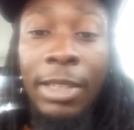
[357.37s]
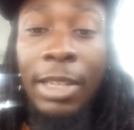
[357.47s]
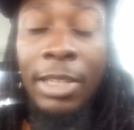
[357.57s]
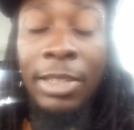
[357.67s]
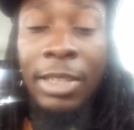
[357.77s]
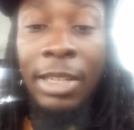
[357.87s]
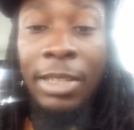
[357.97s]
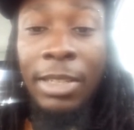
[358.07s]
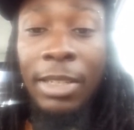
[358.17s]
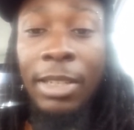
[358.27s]
It's
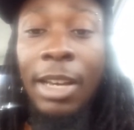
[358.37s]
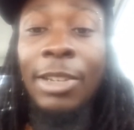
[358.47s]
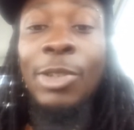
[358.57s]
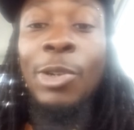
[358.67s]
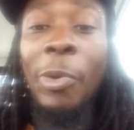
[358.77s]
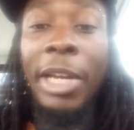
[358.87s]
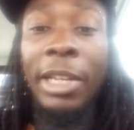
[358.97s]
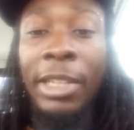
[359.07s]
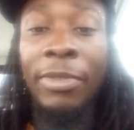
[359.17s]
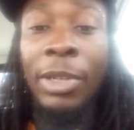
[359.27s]
just a new way
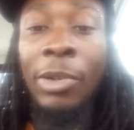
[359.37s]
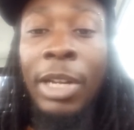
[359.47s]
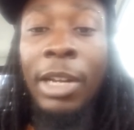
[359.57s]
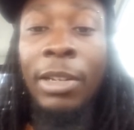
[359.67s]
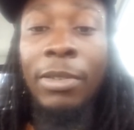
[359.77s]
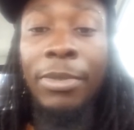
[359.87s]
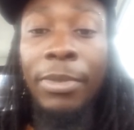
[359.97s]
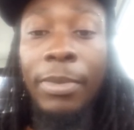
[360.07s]
of living on the earth.